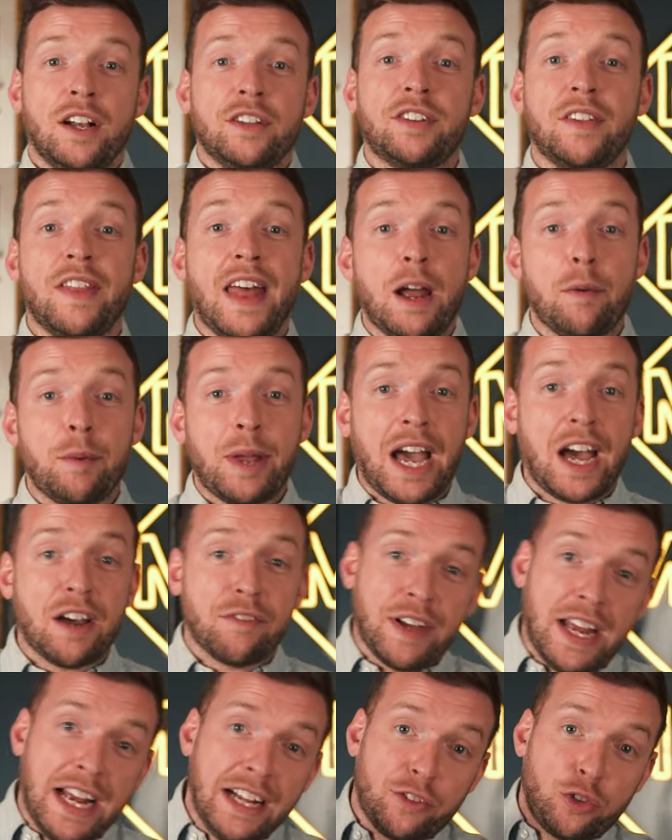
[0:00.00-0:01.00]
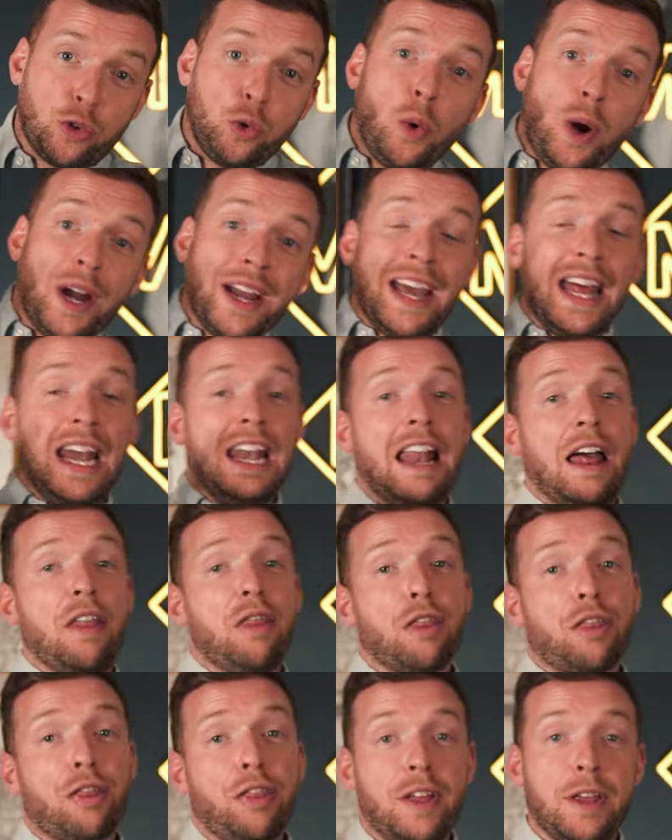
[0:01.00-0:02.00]
So there we have it. It's quite a
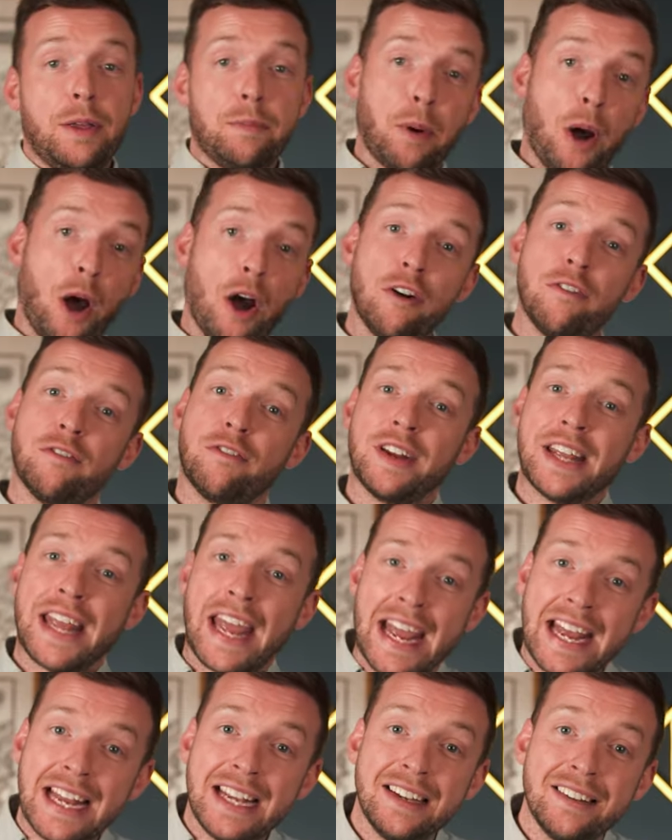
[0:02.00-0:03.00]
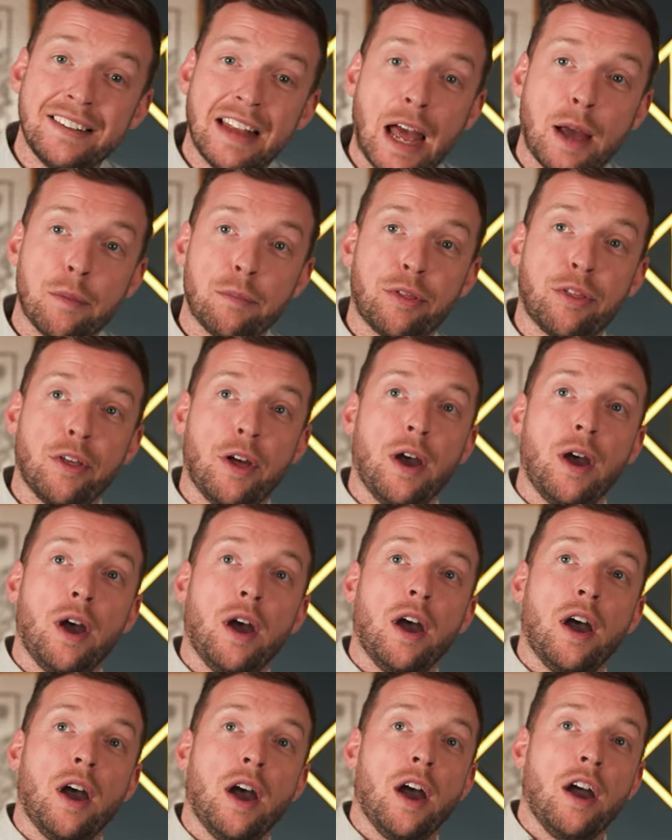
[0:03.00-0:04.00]
lengthy but hopefully in-depth
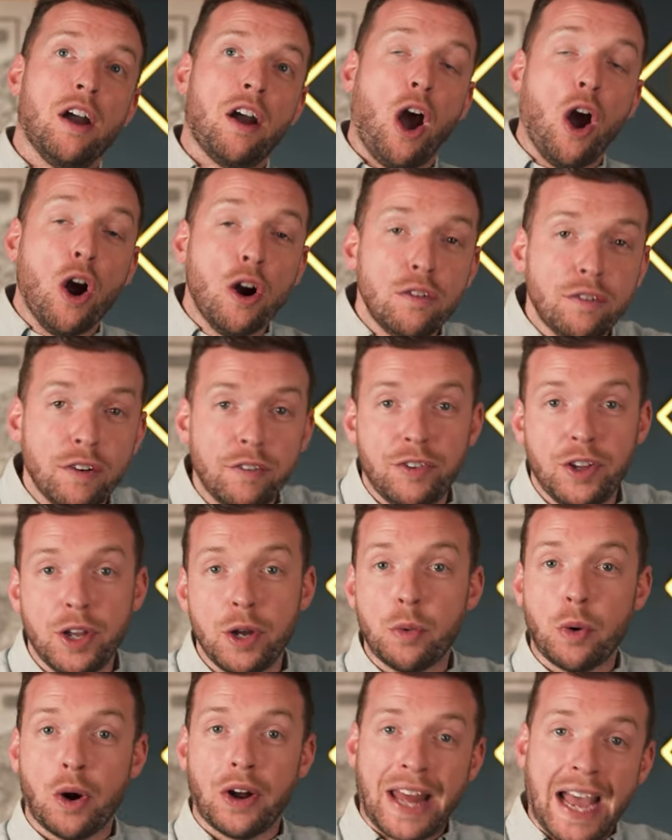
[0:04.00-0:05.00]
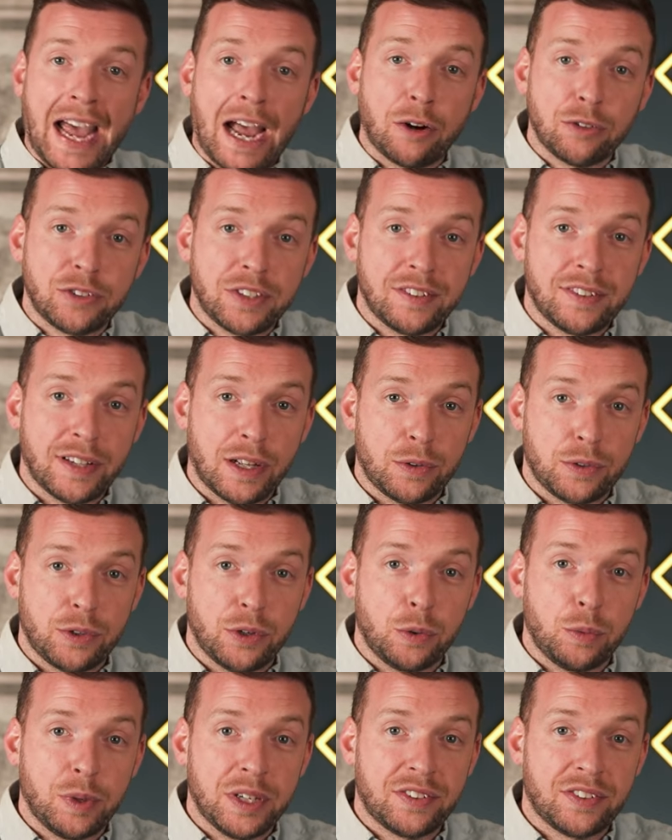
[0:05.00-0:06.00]
overview on how to sell
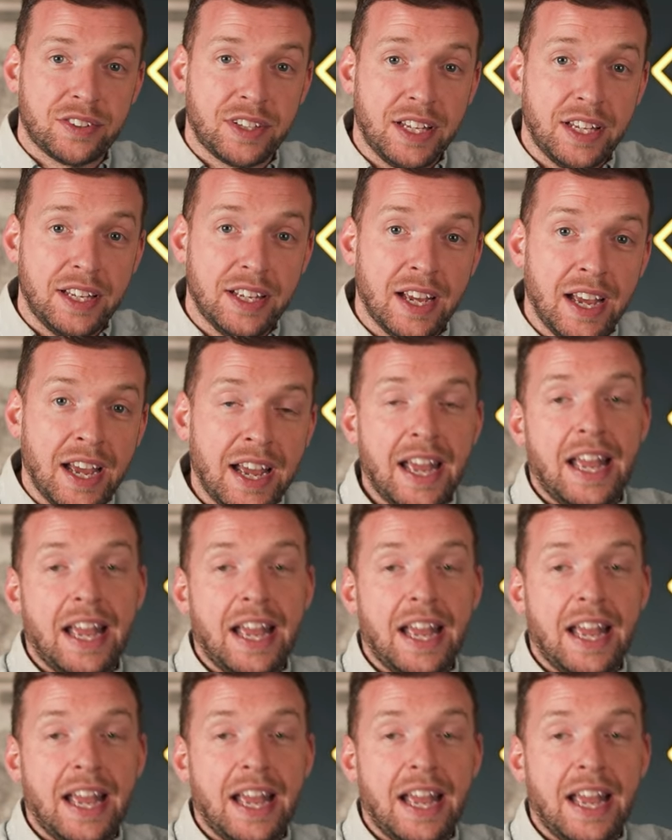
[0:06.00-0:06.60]
your whisky.